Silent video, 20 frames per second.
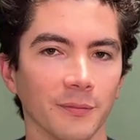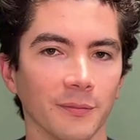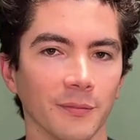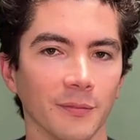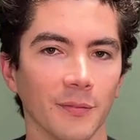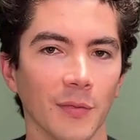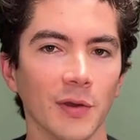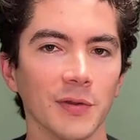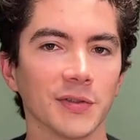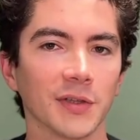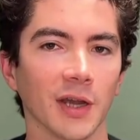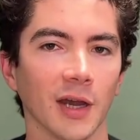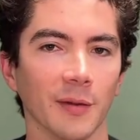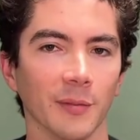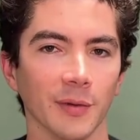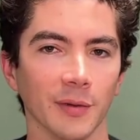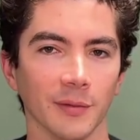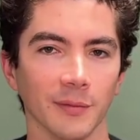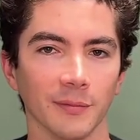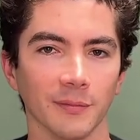most
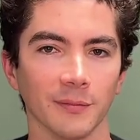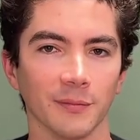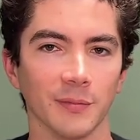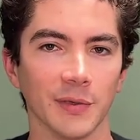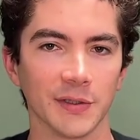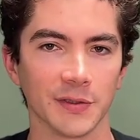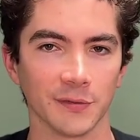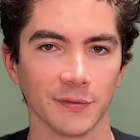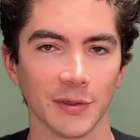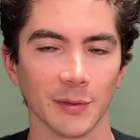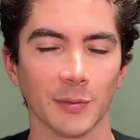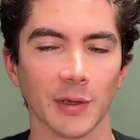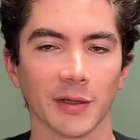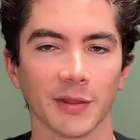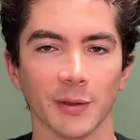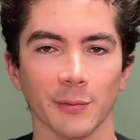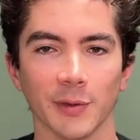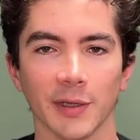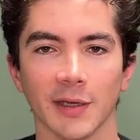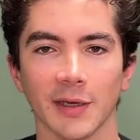common bits of feedback
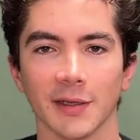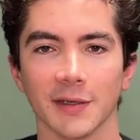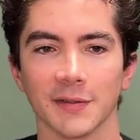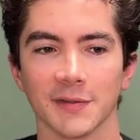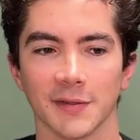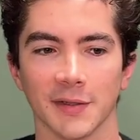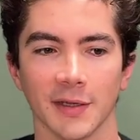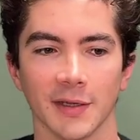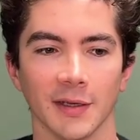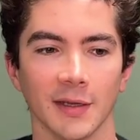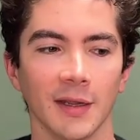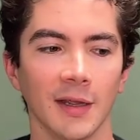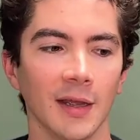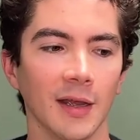that we get is that